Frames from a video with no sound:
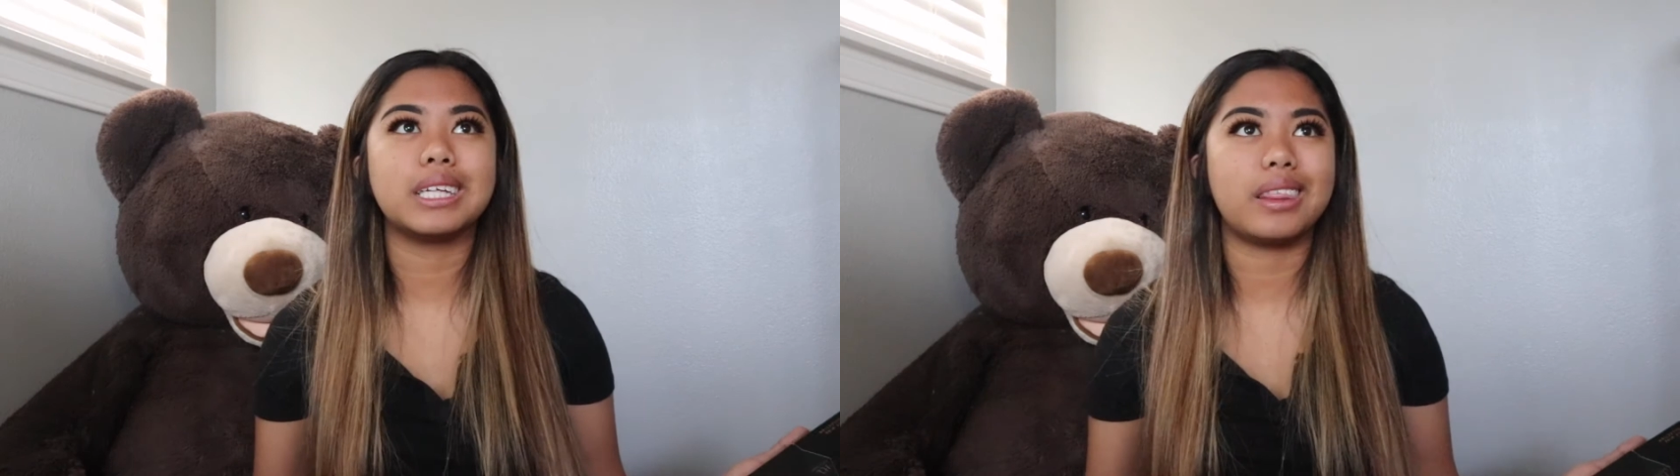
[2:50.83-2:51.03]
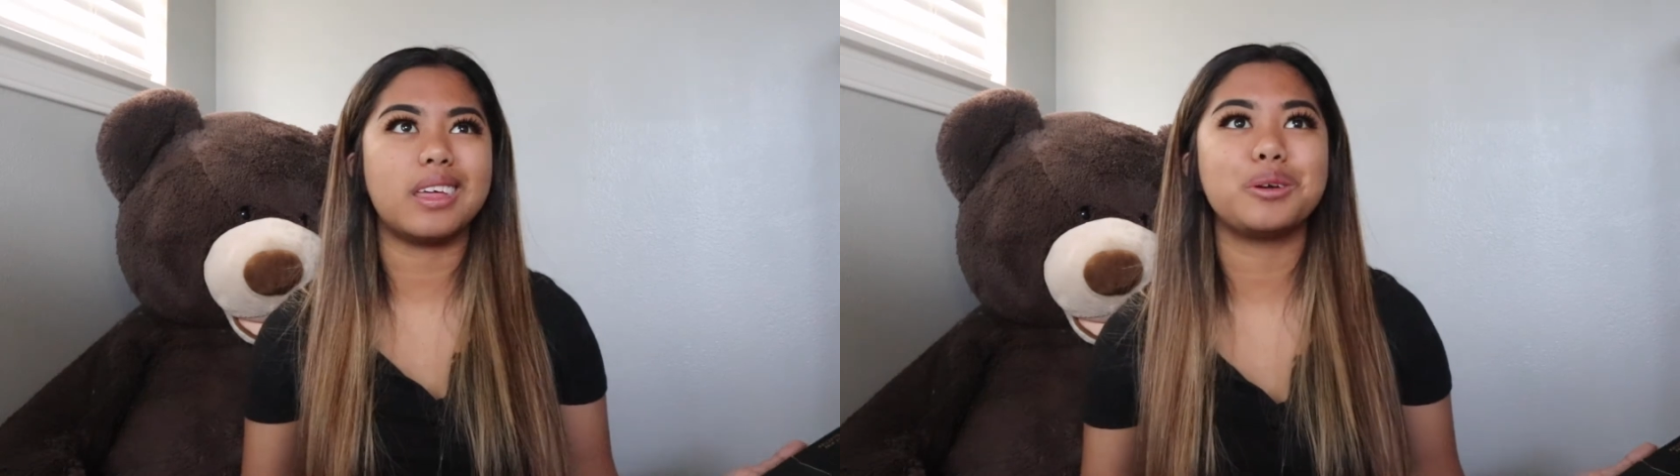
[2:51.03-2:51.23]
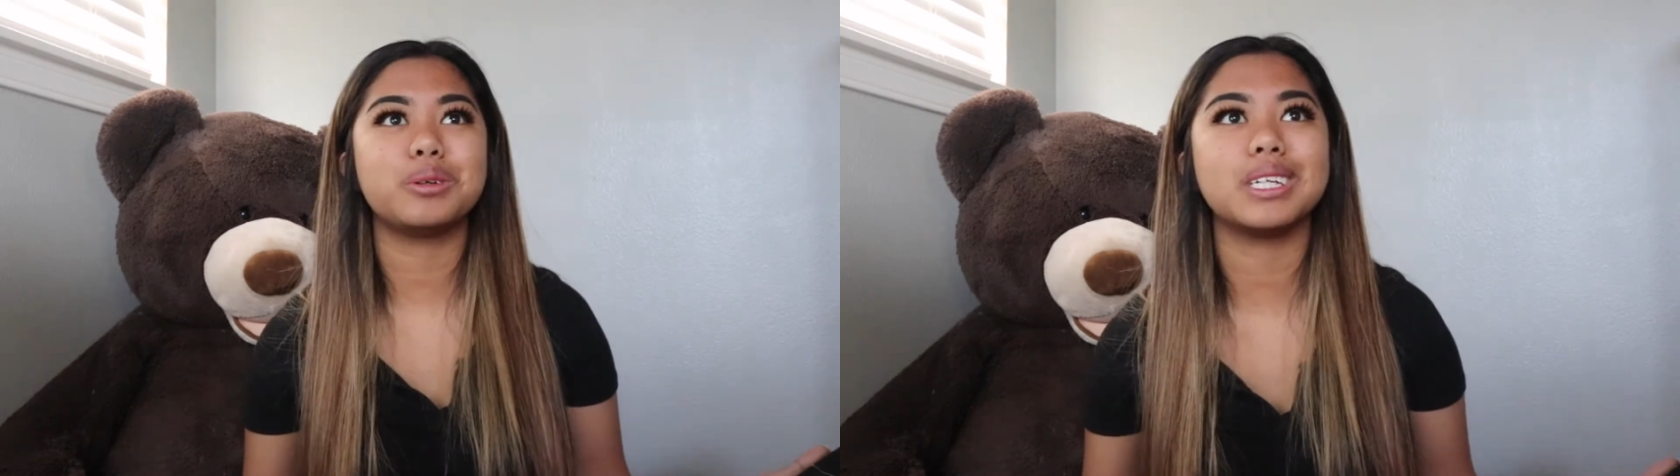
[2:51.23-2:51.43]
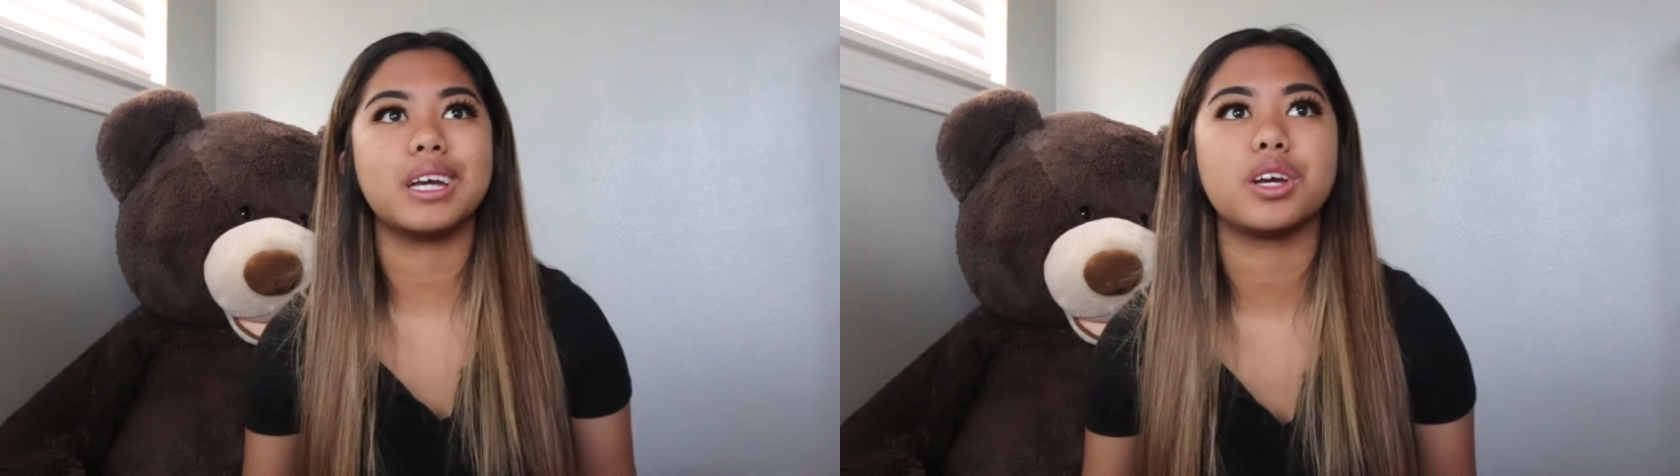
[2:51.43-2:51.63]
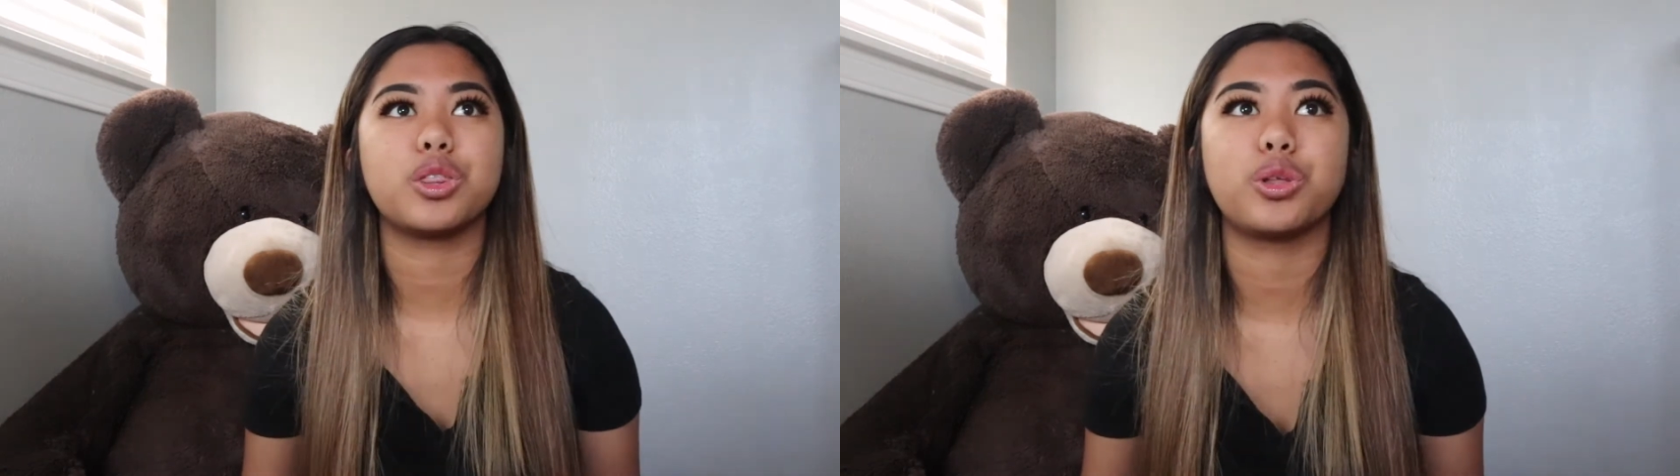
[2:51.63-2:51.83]
I think it was
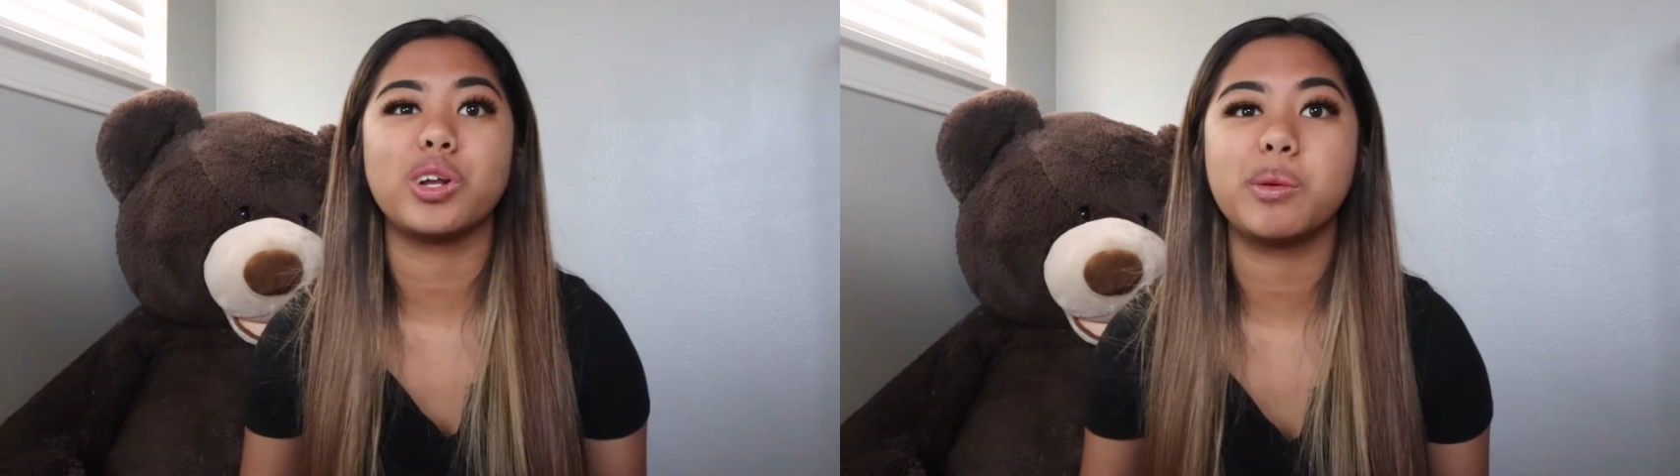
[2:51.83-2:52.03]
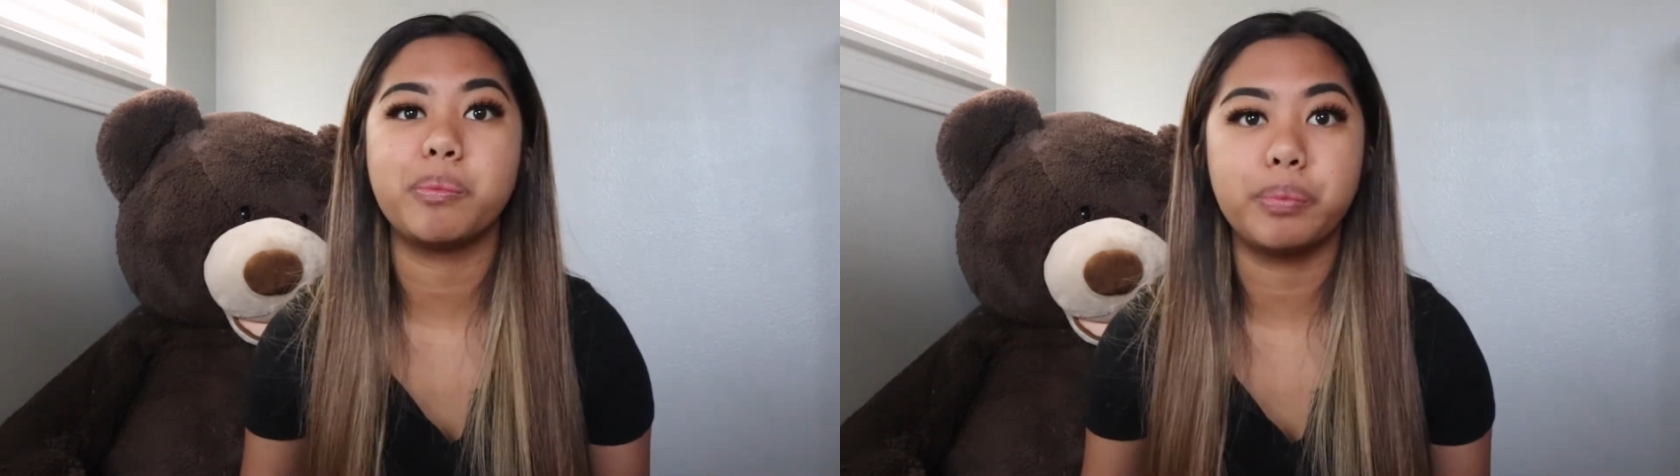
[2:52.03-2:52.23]
like 30